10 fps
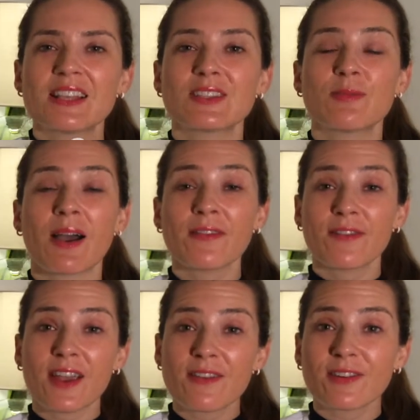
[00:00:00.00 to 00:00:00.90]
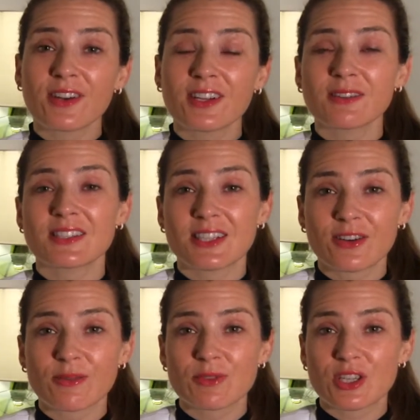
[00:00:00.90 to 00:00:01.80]
So my favorite
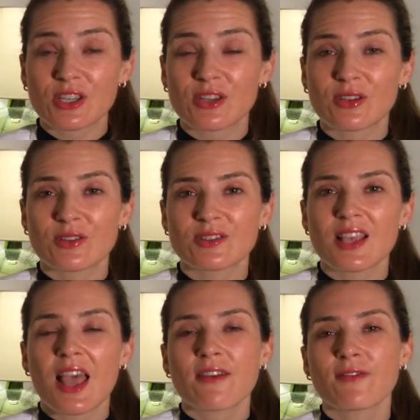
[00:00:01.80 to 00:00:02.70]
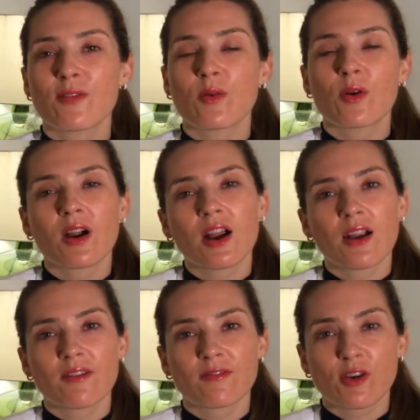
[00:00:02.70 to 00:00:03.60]
serum to use for
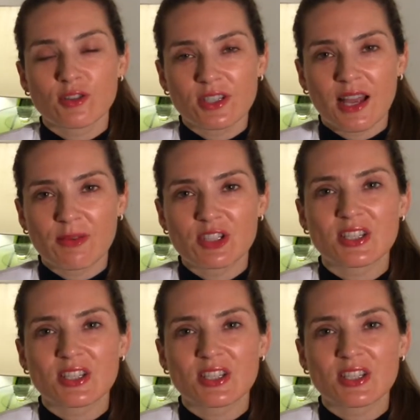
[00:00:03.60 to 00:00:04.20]
photodamaged